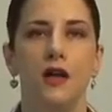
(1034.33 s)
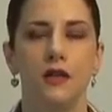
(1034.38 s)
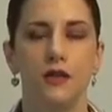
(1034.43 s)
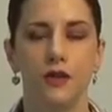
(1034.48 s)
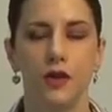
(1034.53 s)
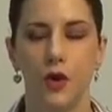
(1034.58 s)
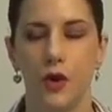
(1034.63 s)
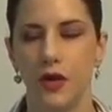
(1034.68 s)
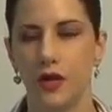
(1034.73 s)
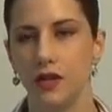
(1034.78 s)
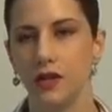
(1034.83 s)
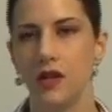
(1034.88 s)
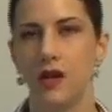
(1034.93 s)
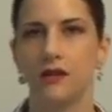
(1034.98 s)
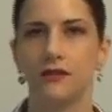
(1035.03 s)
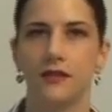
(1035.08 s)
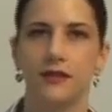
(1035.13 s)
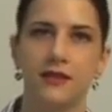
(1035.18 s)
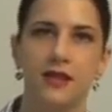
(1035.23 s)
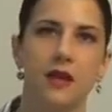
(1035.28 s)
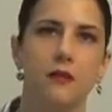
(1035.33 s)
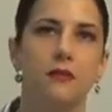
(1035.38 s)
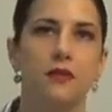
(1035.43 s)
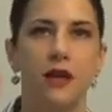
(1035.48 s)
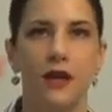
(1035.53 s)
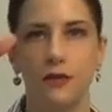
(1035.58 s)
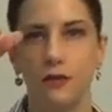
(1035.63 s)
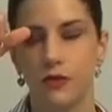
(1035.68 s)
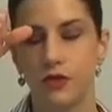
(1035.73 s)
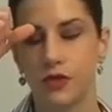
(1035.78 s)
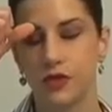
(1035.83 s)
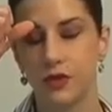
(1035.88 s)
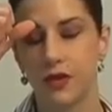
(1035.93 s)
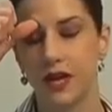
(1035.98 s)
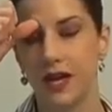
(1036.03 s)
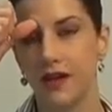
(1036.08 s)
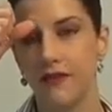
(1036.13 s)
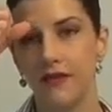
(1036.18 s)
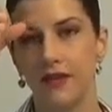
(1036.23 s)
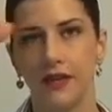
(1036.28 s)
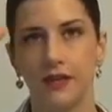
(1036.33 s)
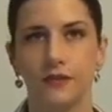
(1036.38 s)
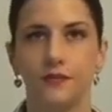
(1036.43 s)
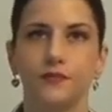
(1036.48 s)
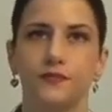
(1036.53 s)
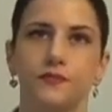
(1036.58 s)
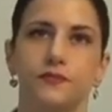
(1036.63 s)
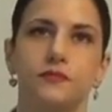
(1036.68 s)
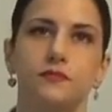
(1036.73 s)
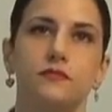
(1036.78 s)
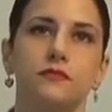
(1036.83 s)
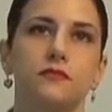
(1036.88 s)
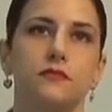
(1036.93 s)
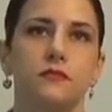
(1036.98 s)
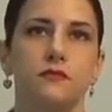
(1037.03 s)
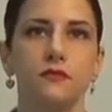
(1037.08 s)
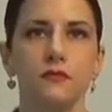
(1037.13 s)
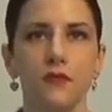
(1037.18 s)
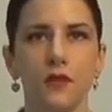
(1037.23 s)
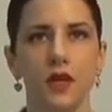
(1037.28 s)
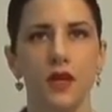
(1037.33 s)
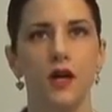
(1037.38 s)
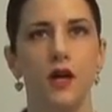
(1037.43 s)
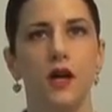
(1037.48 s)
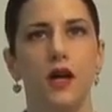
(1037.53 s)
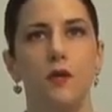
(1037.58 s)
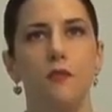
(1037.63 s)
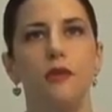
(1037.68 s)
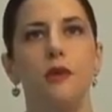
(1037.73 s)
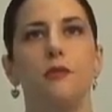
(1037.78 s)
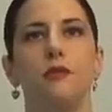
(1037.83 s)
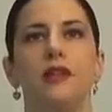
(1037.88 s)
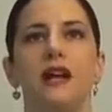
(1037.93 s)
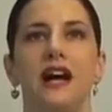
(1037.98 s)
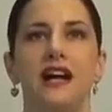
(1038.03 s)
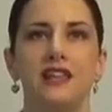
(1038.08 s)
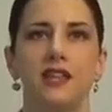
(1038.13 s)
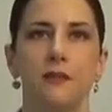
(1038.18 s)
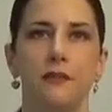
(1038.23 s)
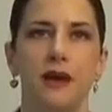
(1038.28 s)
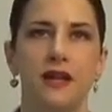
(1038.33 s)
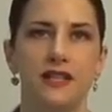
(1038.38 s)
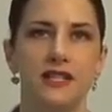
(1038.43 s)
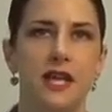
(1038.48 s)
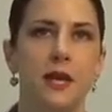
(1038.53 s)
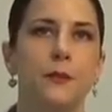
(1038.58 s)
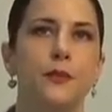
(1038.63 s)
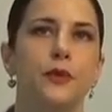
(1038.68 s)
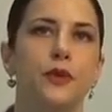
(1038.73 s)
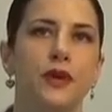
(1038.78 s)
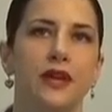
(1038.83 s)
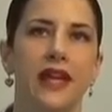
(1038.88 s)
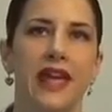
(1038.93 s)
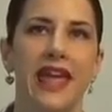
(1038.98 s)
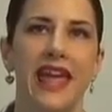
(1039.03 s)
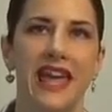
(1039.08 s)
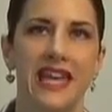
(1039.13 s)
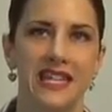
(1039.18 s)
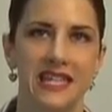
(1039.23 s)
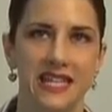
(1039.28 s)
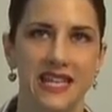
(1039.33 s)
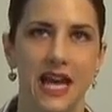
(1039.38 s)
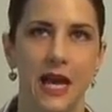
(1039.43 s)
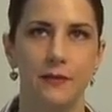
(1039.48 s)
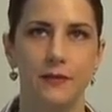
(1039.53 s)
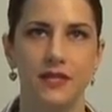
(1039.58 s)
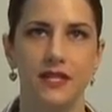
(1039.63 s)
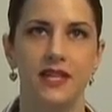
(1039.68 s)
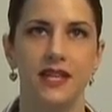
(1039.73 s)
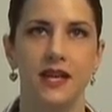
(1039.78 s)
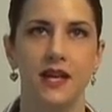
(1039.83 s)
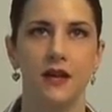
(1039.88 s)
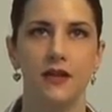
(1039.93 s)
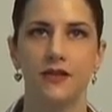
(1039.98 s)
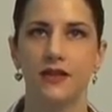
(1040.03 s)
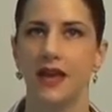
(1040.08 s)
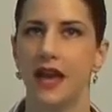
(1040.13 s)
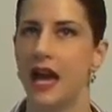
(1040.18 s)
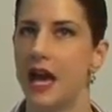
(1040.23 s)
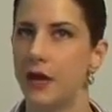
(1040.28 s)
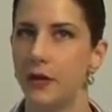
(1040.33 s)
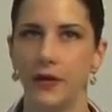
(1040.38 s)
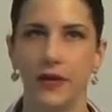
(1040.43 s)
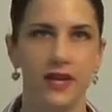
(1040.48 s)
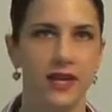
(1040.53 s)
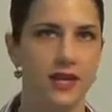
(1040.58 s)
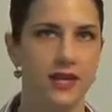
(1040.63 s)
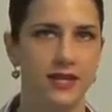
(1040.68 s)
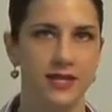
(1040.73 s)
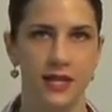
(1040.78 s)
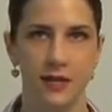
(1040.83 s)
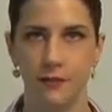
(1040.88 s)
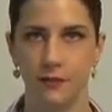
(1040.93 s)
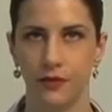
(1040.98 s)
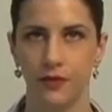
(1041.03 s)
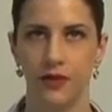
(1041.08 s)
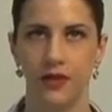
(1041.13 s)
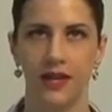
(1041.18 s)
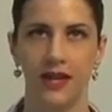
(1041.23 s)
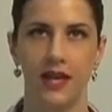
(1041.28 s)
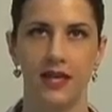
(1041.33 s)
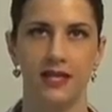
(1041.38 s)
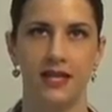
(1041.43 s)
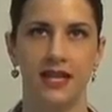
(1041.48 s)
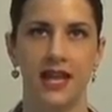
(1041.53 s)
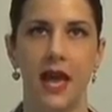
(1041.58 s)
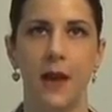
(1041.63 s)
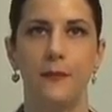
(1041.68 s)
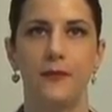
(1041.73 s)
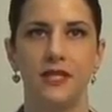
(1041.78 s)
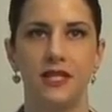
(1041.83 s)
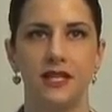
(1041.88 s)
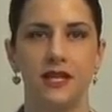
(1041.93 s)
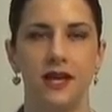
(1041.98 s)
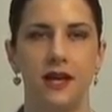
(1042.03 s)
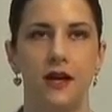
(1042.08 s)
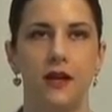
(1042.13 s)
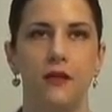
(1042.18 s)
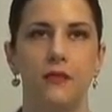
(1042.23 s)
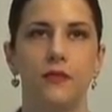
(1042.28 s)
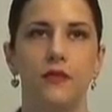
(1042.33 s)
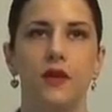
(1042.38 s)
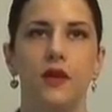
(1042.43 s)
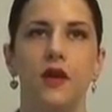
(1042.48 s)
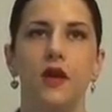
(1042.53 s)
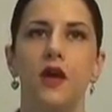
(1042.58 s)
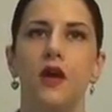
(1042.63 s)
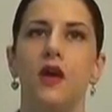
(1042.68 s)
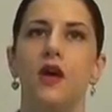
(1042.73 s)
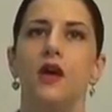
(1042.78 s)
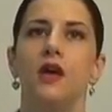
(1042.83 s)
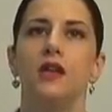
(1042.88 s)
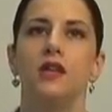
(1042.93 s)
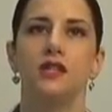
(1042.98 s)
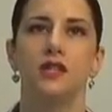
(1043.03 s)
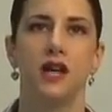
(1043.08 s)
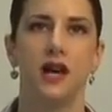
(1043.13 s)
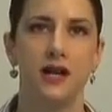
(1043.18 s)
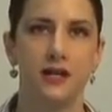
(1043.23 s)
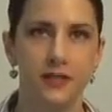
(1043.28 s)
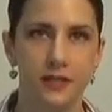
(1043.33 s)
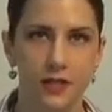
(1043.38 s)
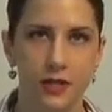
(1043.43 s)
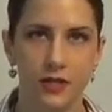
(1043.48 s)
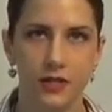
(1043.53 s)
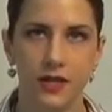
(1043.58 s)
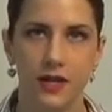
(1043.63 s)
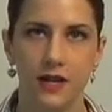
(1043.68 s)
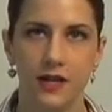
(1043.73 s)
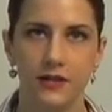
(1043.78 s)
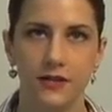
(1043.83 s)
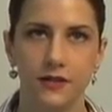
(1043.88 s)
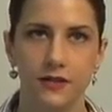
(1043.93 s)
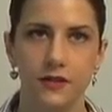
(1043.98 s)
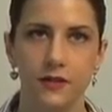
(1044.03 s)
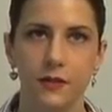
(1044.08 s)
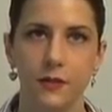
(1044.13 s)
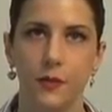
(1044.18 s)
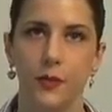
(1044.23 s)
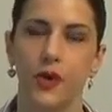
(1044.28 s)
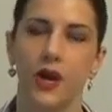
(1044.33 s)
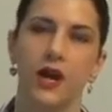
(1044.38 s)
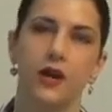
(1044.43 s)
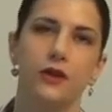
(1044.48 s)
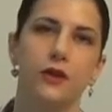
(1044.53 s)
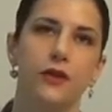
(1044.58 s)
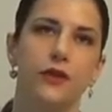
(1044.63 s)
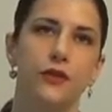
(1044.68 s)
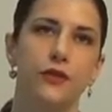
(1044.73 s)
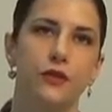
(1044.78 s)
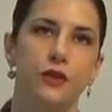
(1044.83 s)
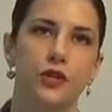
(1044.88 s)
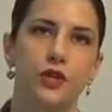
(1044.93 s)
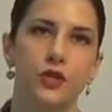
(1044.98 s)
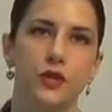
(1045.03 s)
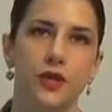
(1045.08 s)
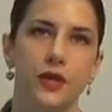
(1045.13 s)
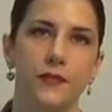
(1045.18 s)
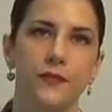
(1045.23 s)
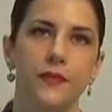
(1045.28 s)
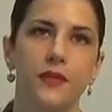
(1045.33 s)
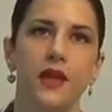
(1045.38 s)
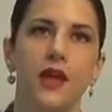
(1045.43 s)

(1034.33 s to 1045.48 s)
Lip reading: Going along the same lines with driving, people ask about temporary handicap decals. How do I get a temporary handicap decal? Talk to your doctor prior to surgery.